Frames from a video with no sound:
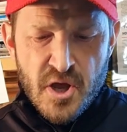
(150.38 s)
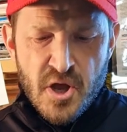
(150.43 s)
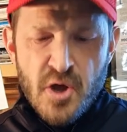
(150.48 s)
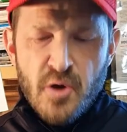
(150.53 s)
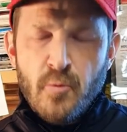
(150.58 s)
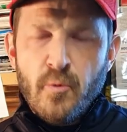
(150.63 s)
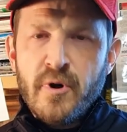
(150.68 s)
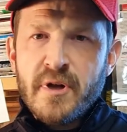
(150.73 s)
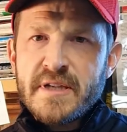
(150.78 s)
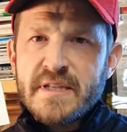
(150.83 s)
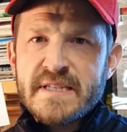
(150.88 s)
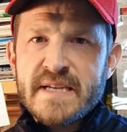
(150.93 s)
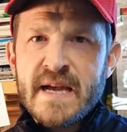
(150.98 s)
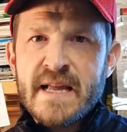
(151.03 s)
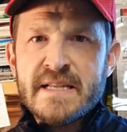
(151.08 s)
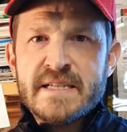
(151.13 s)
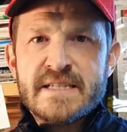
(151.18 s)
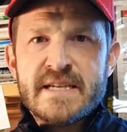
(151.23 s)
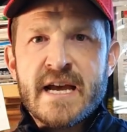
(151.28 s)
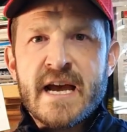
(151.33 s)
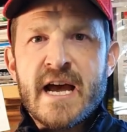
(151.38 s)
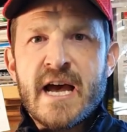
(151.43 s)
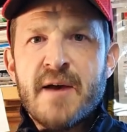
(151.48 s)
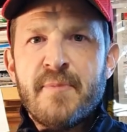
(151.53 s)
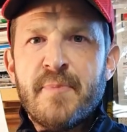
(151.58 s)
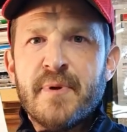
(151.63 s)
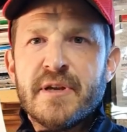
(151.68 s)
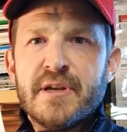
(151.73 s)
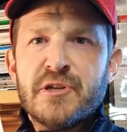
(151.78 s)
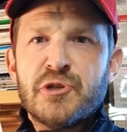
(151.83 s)
What tends to
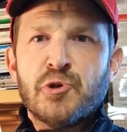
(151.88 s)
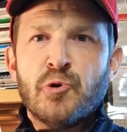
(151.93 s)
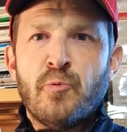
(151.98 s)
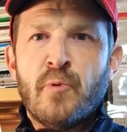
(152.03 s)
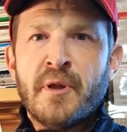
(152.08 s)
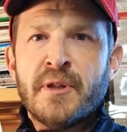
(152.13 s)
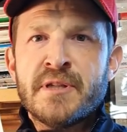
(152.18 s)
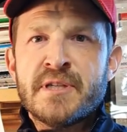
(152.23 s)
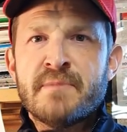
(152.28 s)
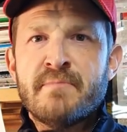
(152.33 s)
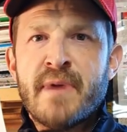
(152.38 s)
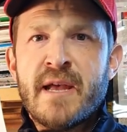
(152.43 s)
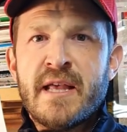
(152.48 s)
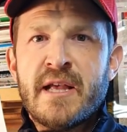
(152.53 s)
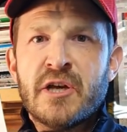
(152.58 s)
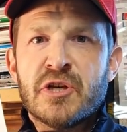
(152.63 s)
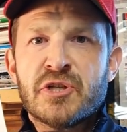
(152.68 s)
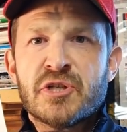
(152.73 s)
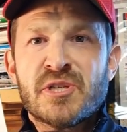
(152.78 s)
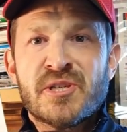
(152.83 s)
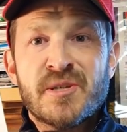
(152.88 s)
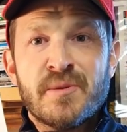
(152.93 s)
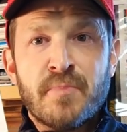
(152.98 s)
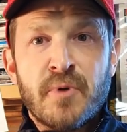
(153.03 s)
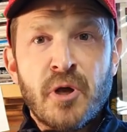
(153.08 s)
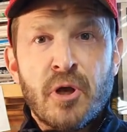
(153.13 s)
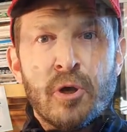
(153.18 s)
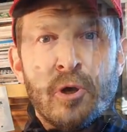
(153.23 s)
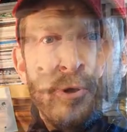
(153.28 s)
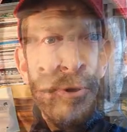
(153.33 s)
happen is you'll want to make a
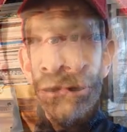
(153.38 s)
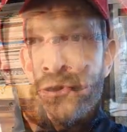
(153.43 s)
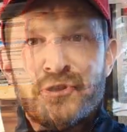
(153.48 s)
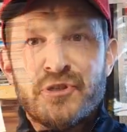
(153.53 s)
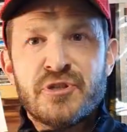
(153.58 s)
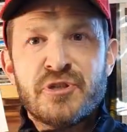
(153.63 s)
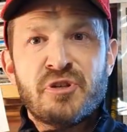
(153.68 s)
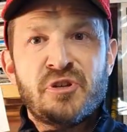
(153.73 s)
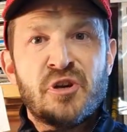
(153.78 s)
subconscious